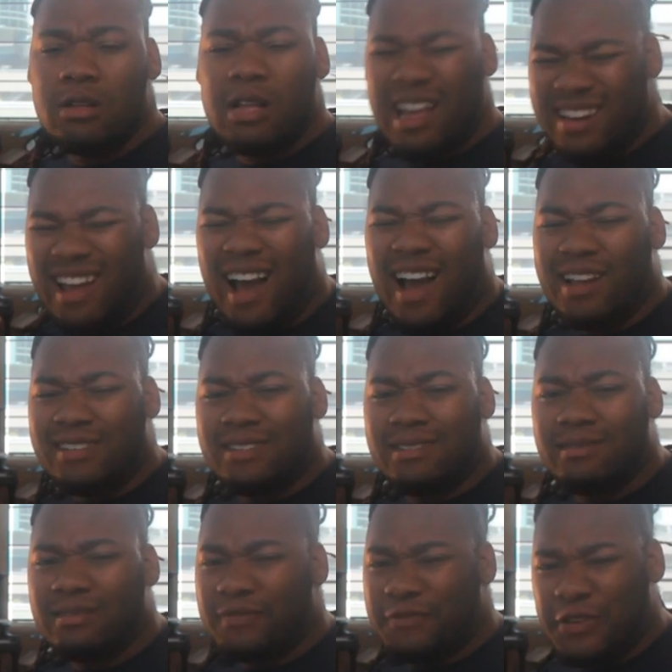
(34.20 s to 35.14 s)
a notch,
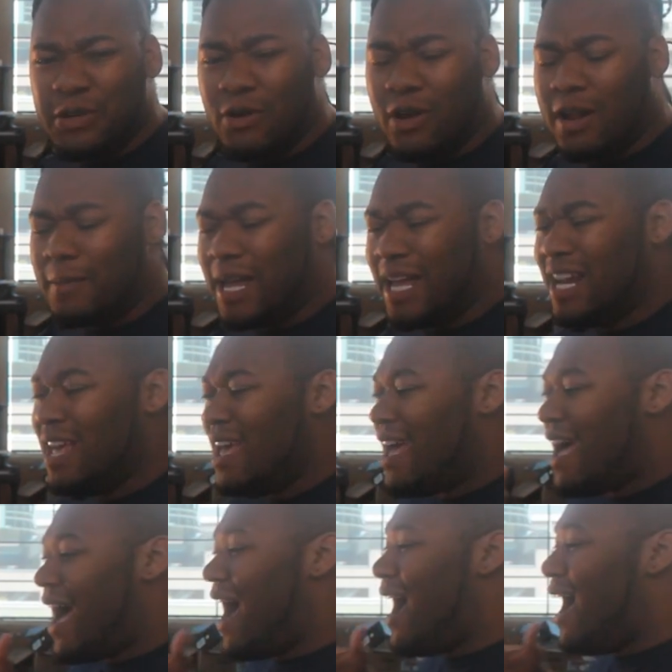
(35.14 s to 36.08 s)
if you know what I mean.
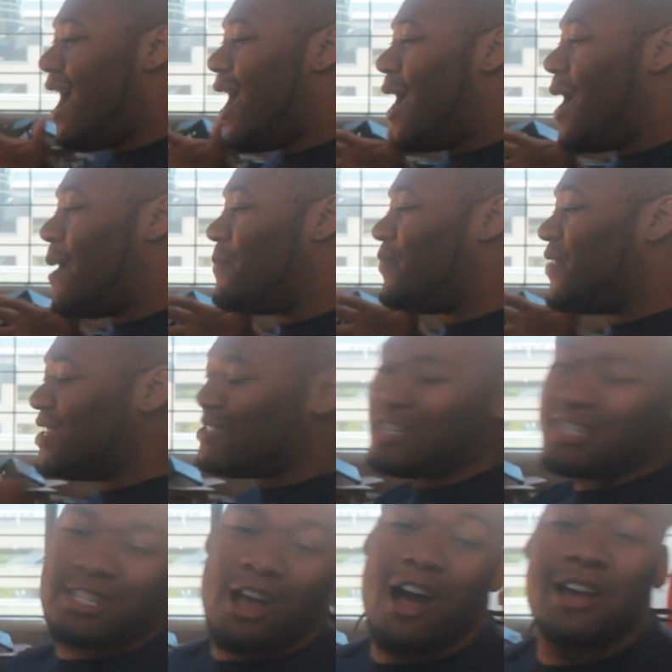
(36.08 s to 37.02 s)
Um, this
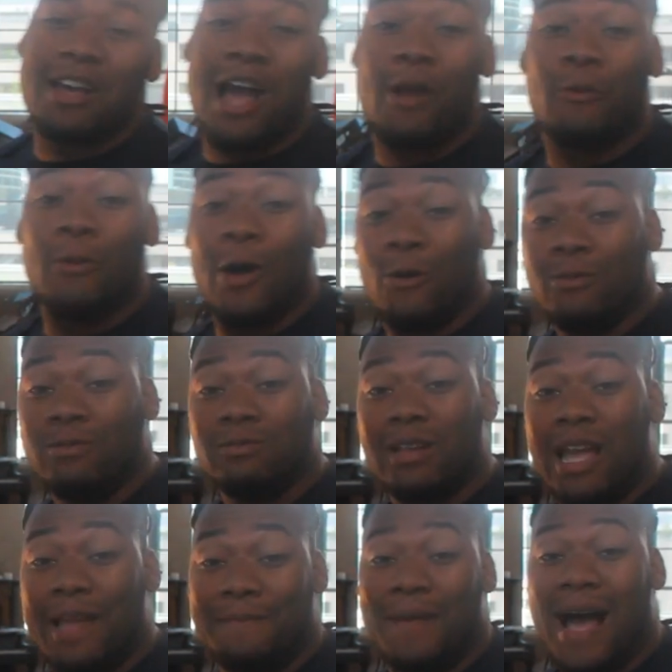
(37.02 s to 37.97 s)
is a song I
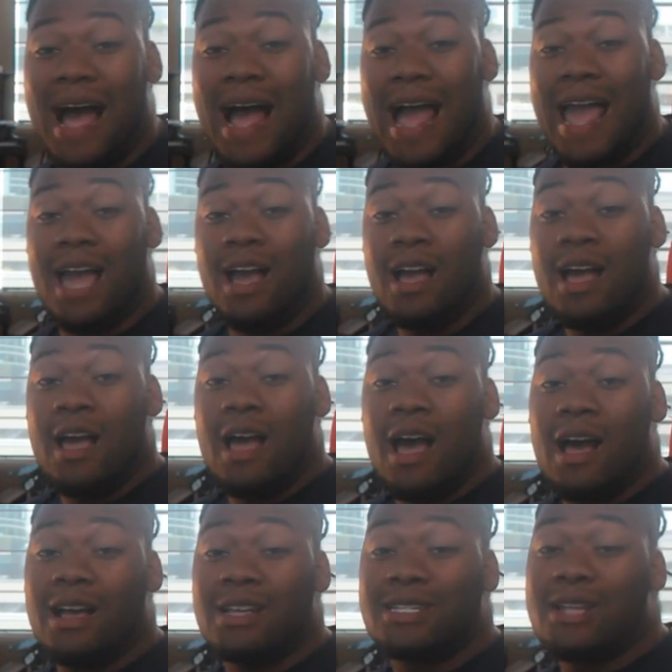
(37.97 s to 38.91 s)
wrote, and by
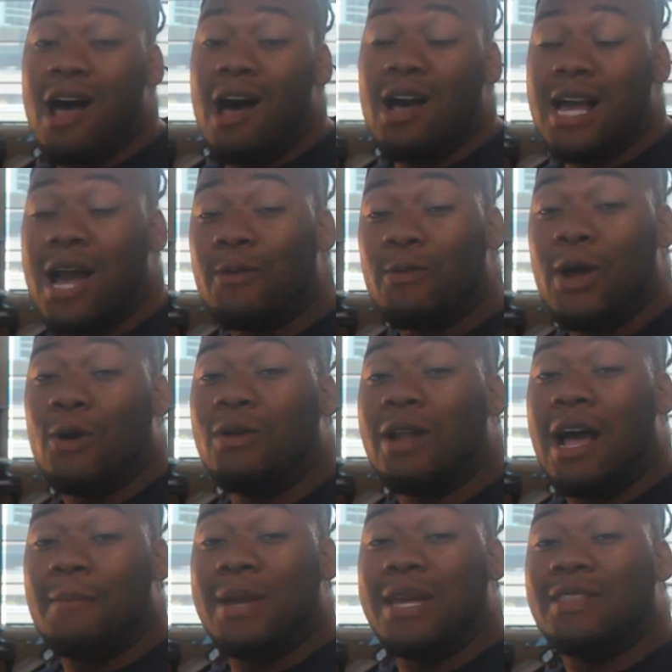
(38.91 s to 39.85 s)
a song I wrote,
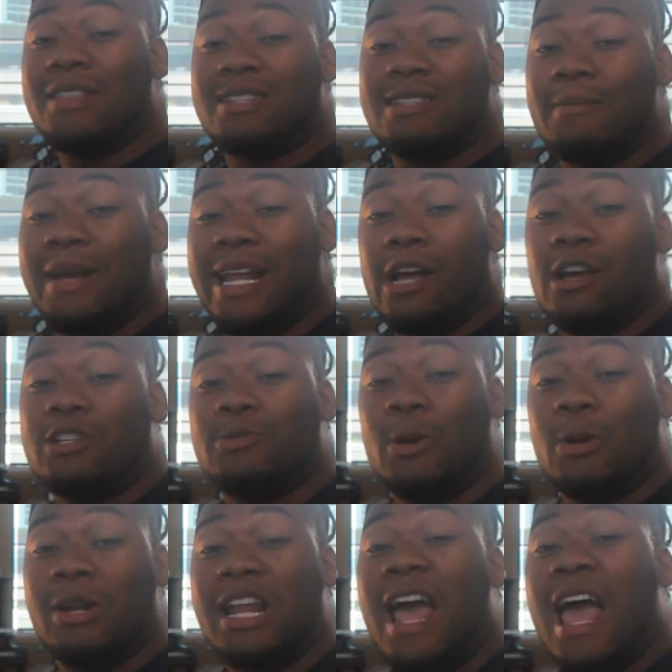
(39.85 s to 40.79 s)
I mean that somebody else
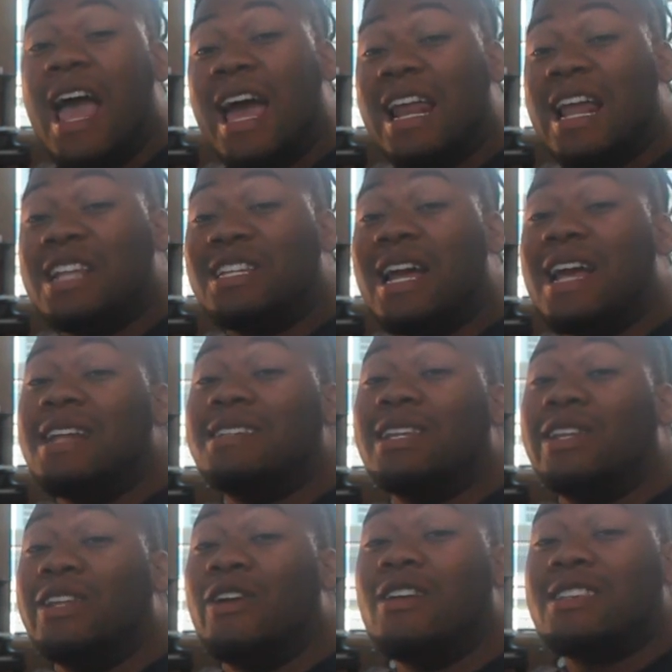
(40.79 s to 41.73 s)
wrote it, and I changed the
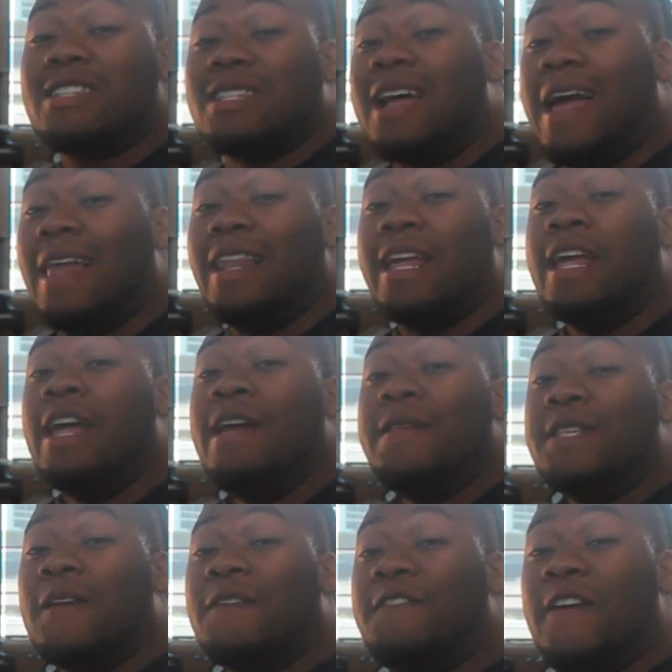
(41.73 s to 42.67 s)
lyrics slightly
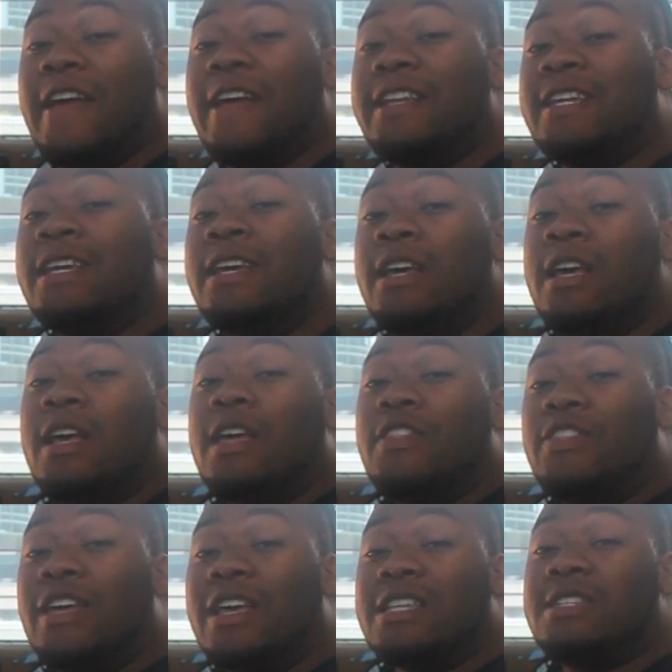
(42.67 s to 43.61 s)
to fit
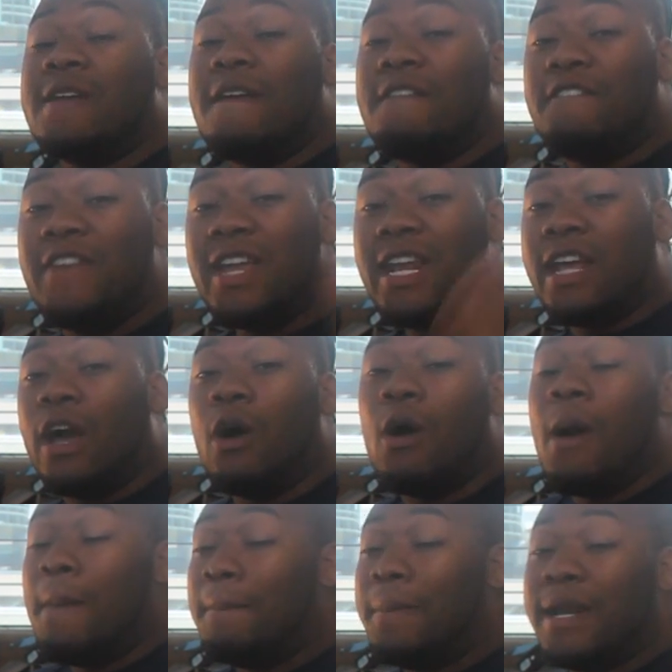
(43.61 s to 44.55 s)
this
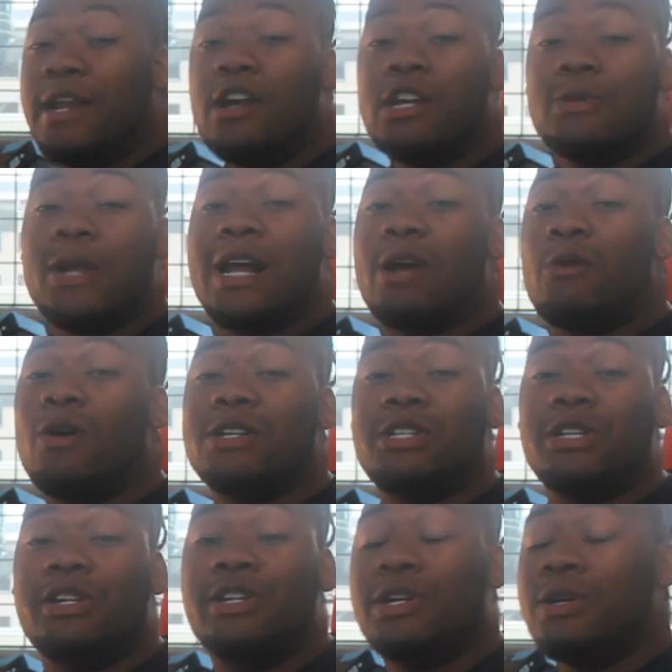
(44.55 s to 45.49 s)
video. But here's what I want
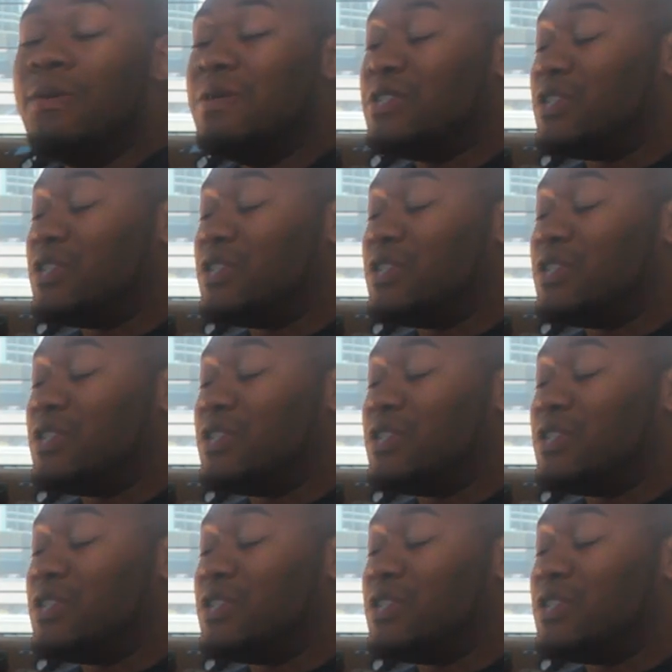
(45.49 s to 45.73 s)
you to do.